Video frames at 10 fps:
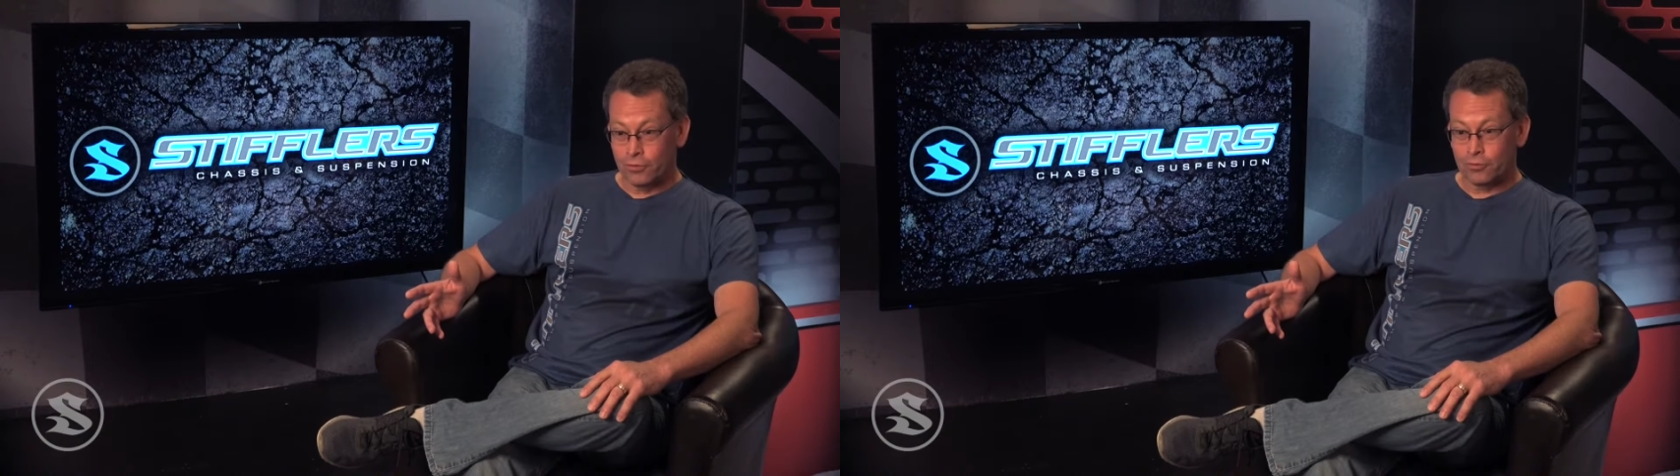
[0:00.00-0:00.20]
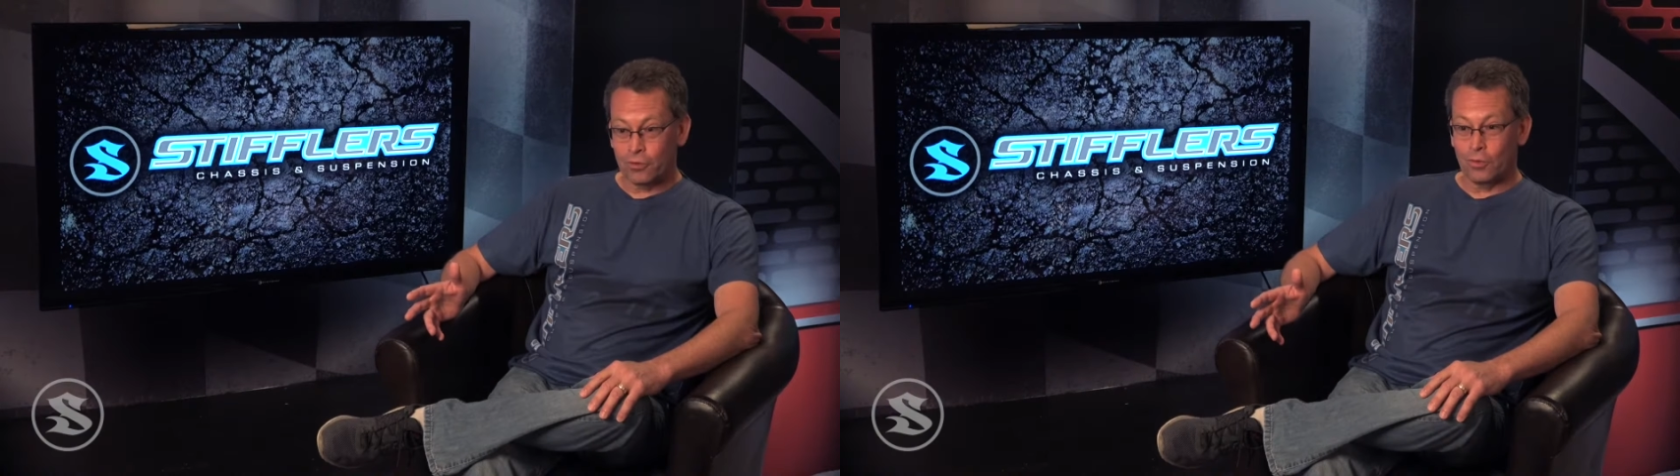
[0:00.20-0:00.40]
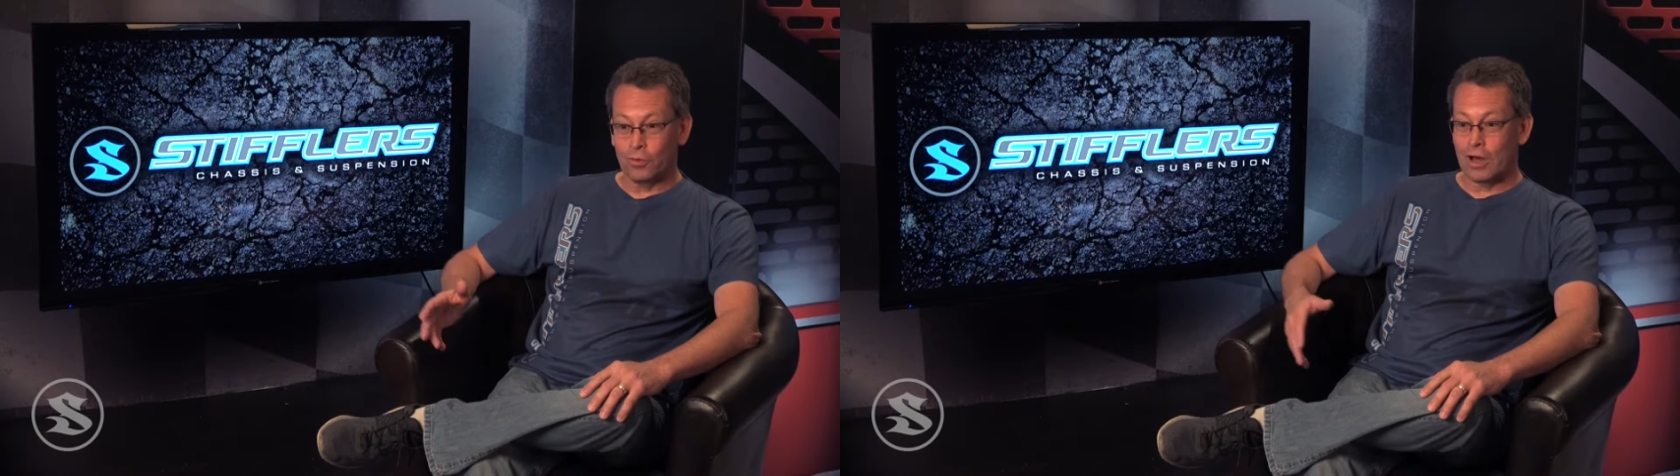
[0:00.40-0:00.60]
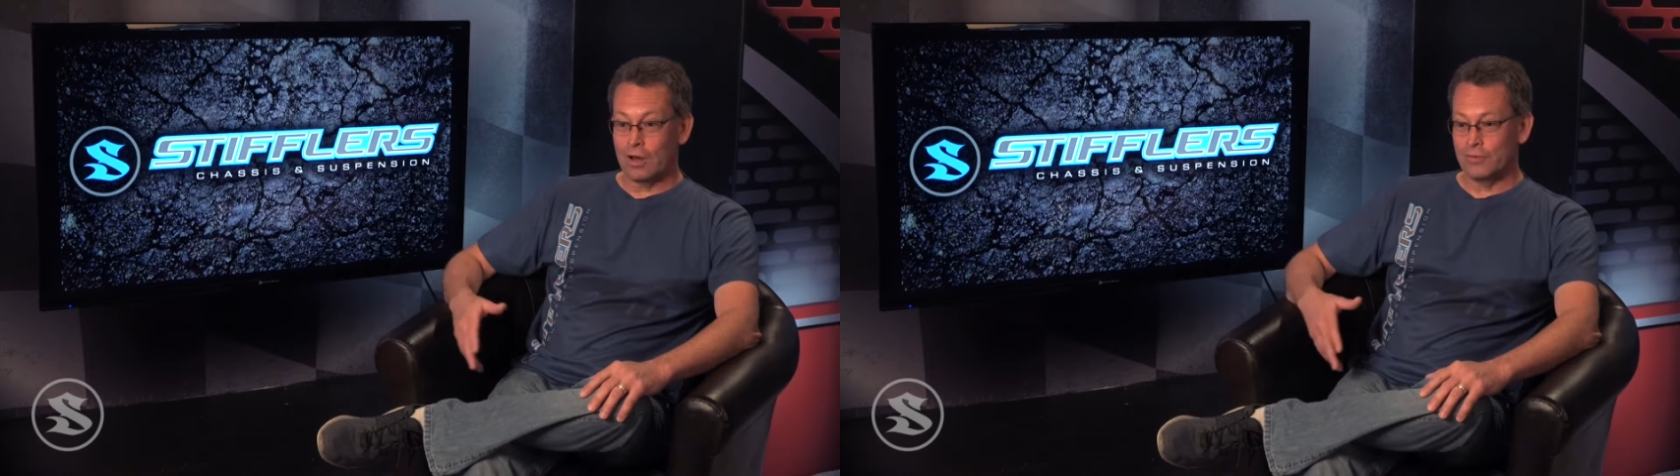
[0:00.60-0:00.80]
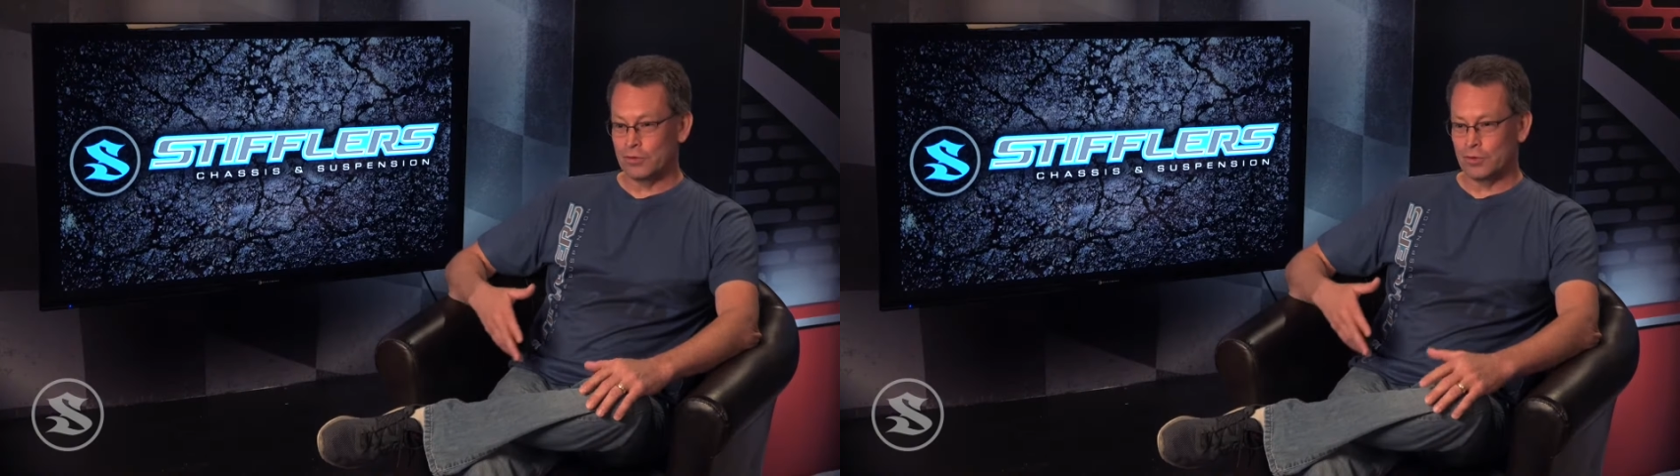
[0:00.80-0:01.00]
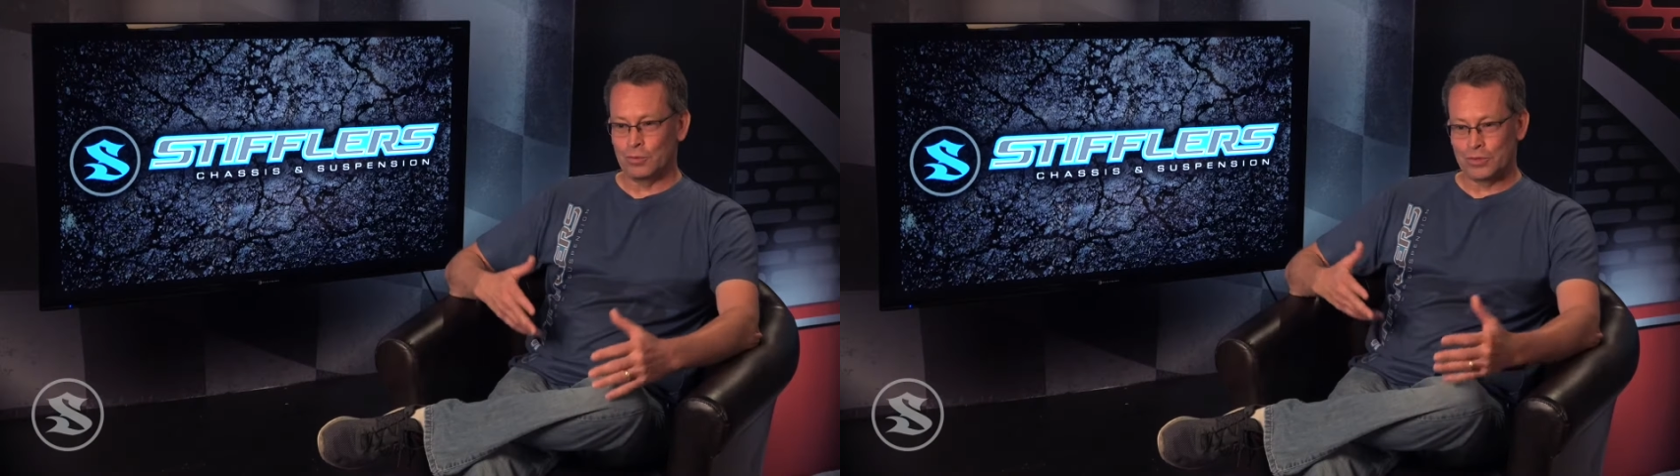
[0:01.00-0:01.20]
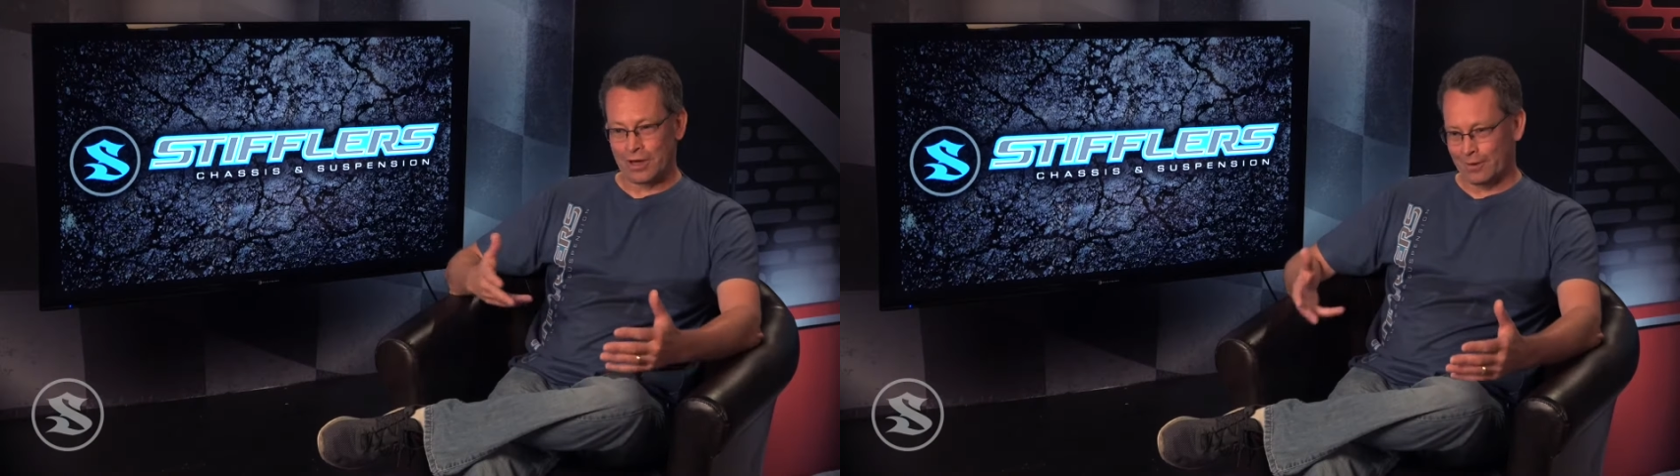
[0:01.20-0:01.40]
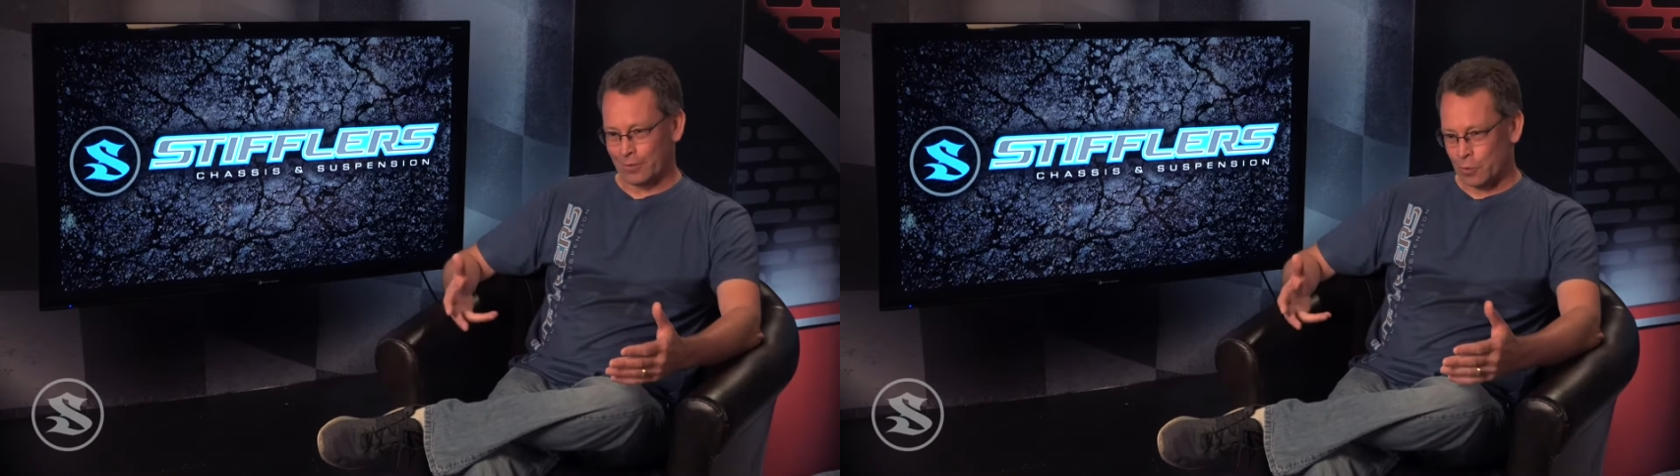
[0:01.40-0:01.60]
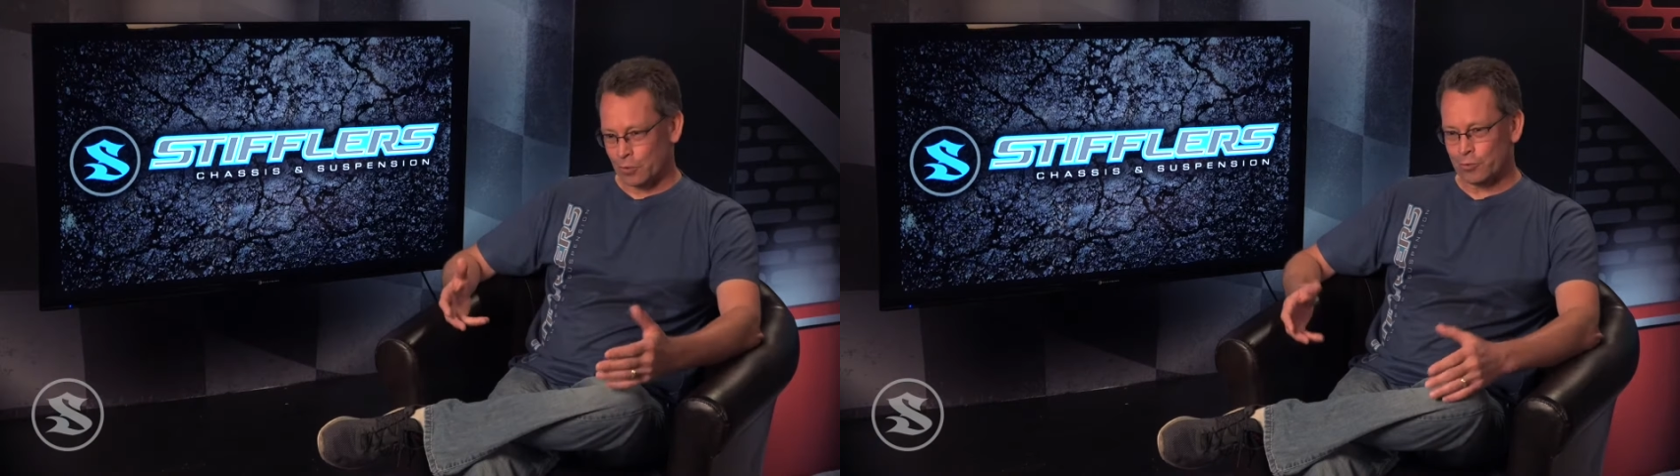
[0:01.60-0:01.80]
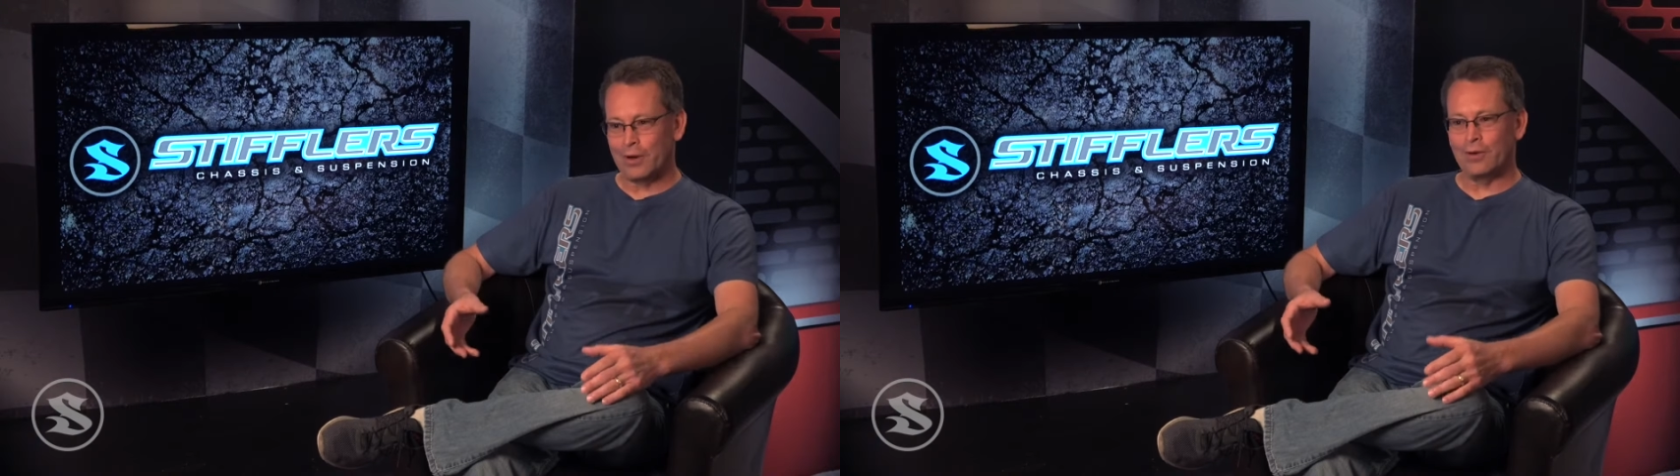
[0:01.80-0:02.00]
So obviously with the higher
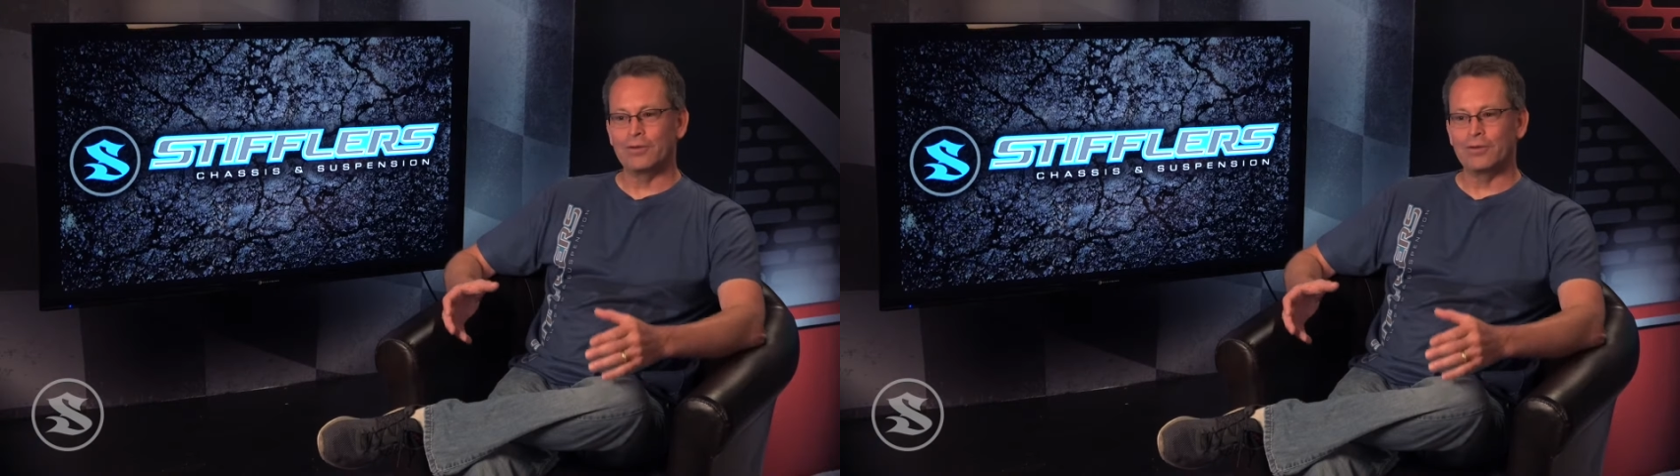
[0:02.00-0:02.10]
horsepower,